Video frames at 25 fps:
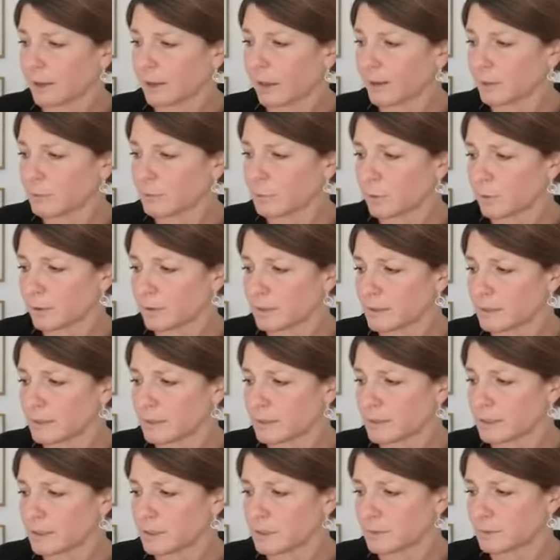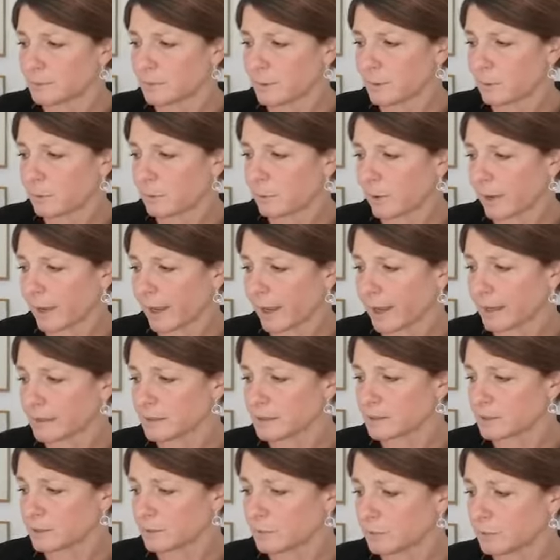and wanting to be where
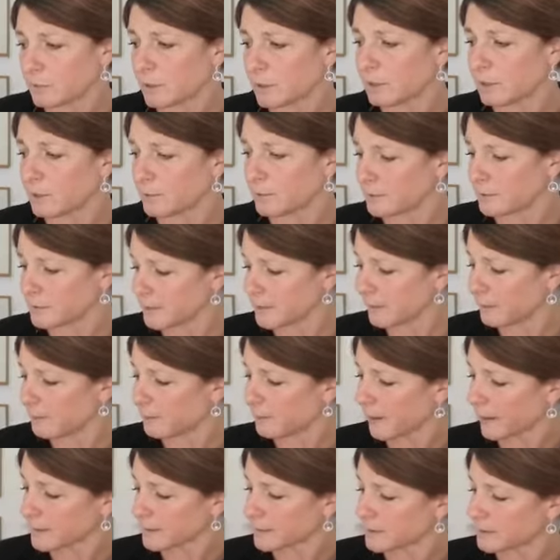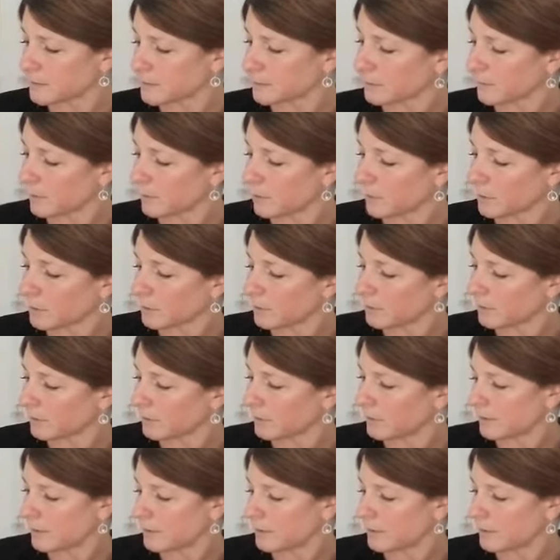someone loved him best of all.